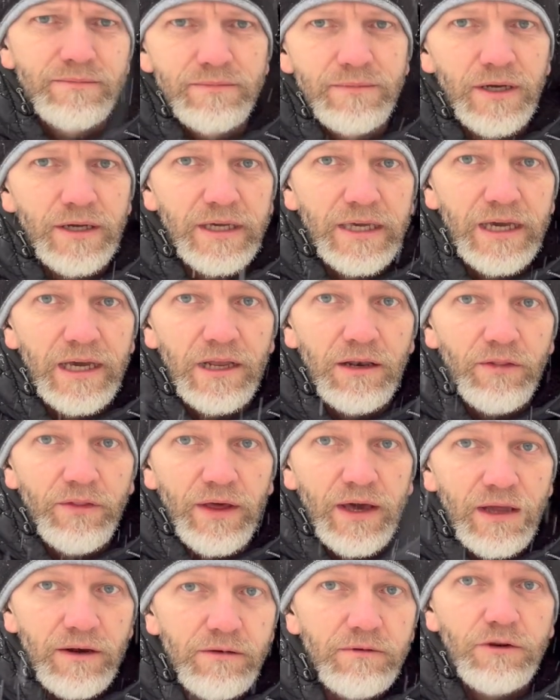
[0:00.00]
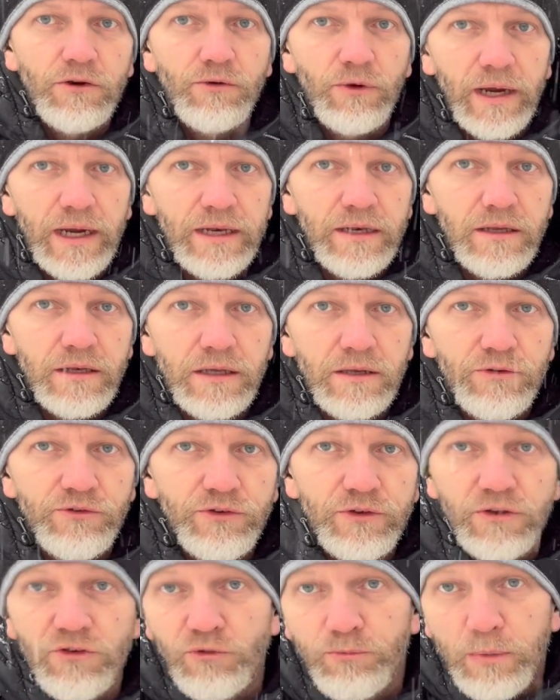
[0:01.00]
again that great at
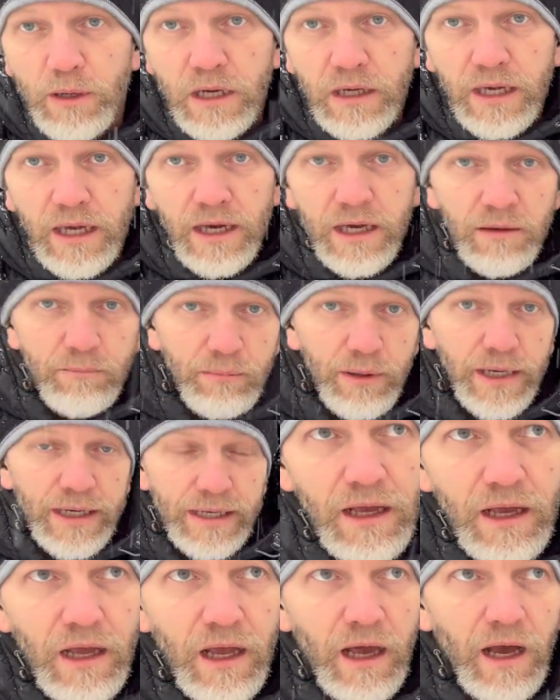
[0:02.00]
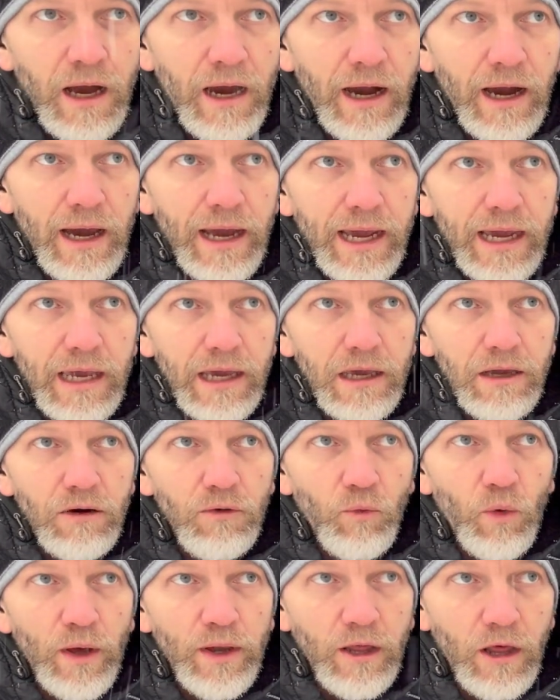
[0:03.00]
using spray can, but I
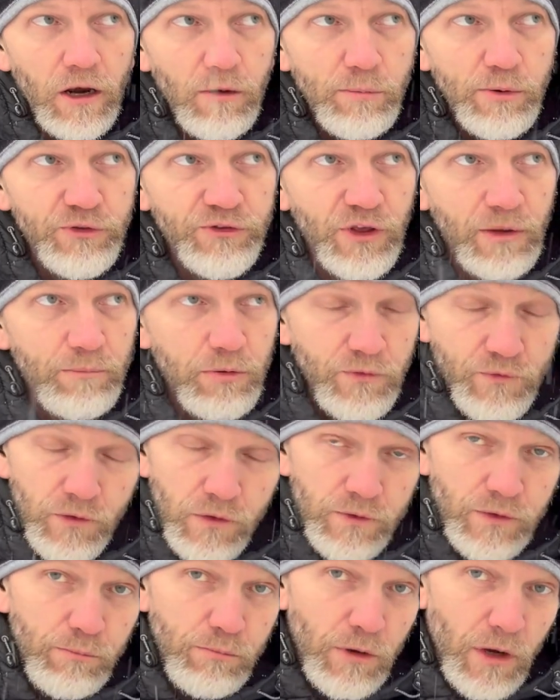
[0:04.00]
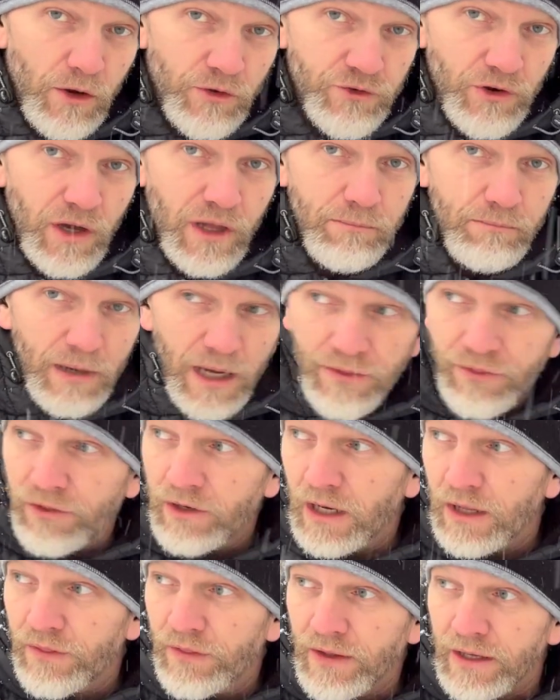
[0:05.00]
100% prefer the brush on
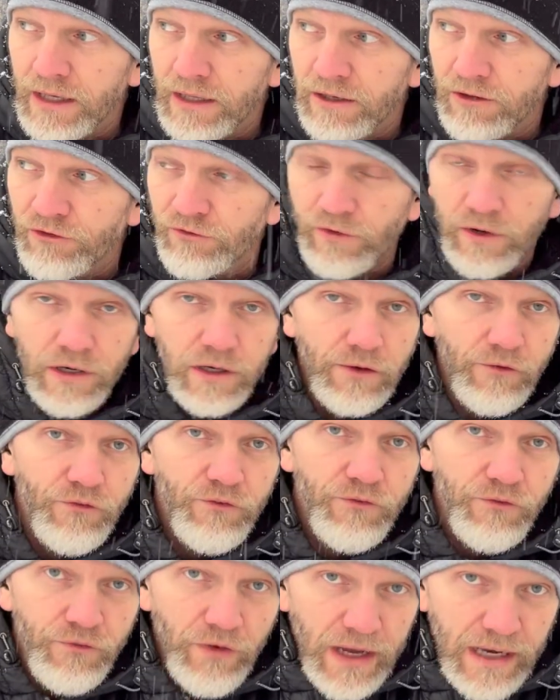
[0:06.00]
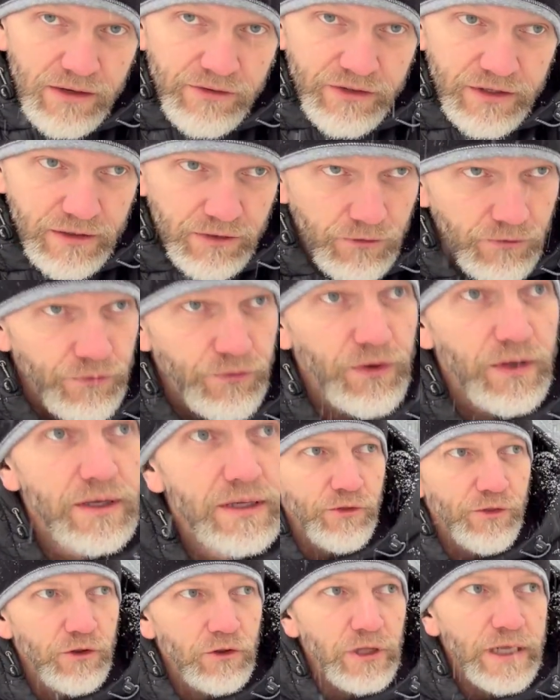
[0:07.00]
method. I think it is very effective.
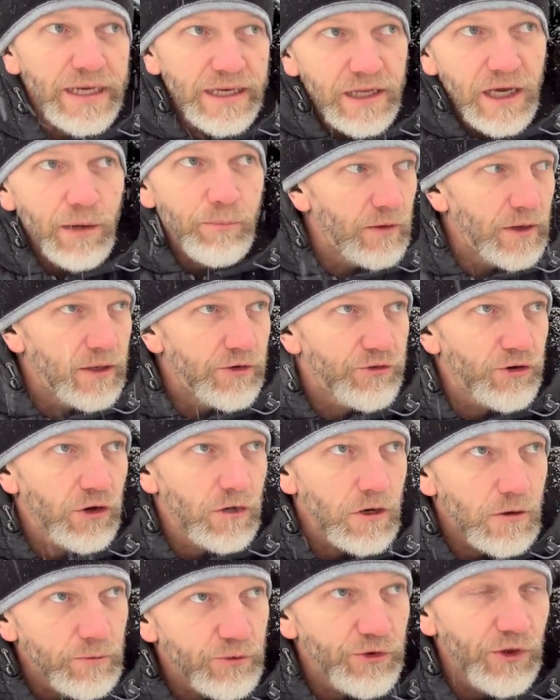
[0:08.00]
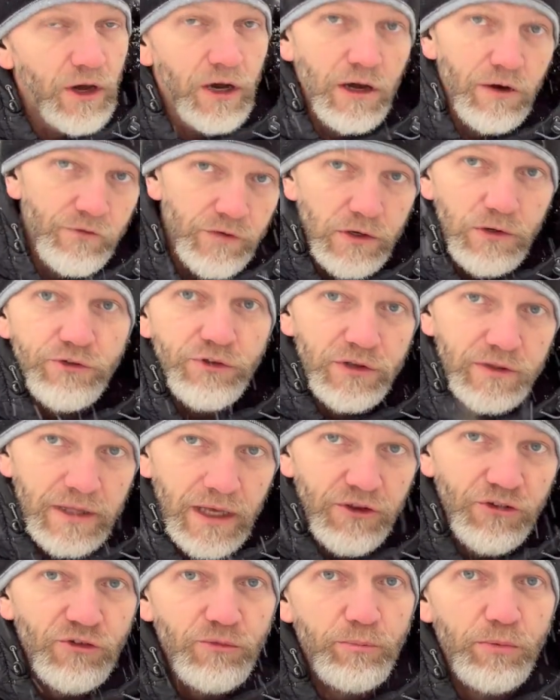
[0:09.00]
The cleanup in terms of using
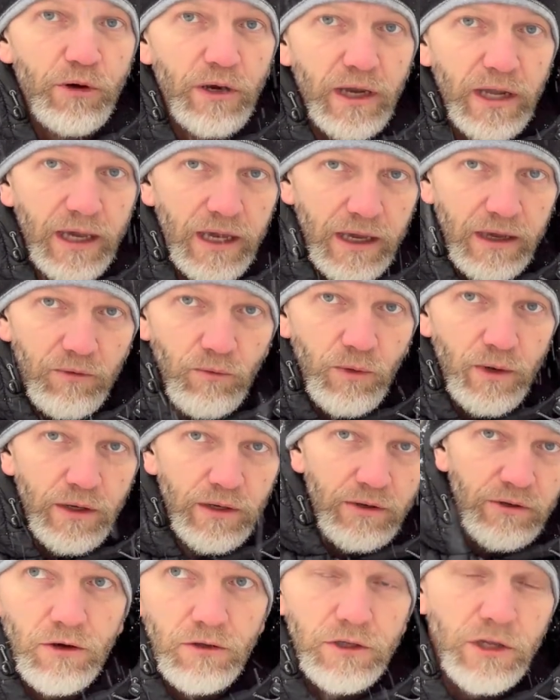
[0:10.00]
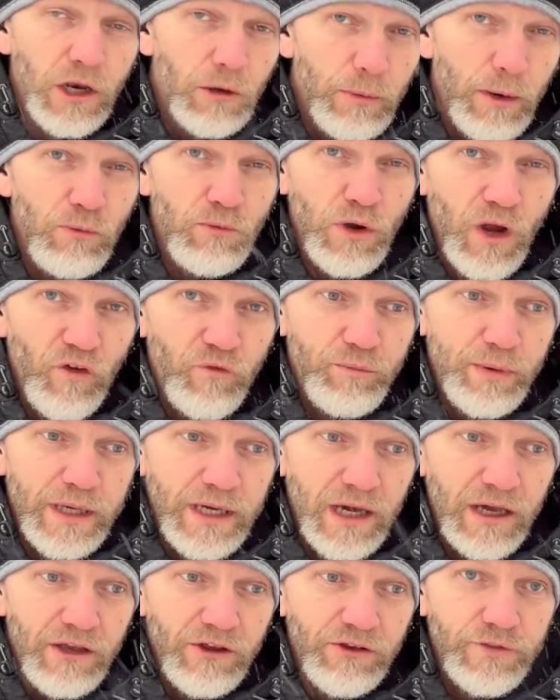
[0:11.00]
that spray was a little bit rough
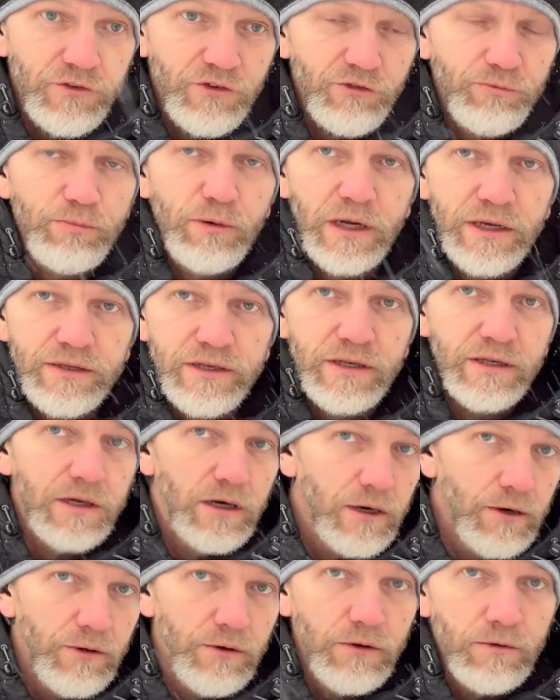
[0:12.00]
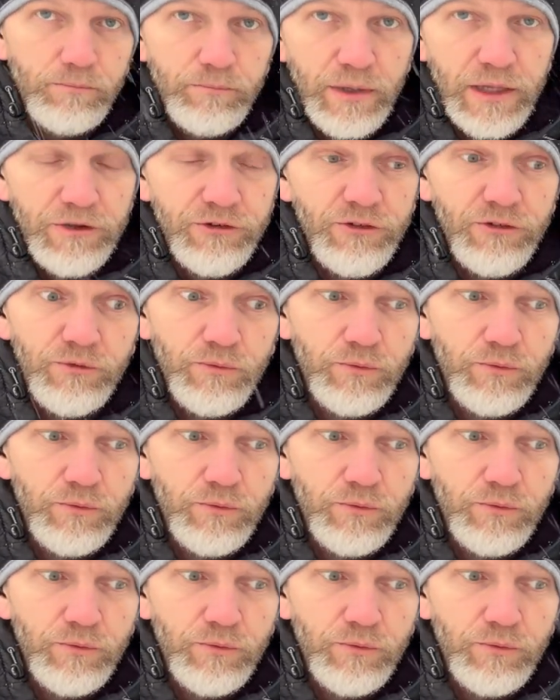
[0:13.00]
because the spray did go places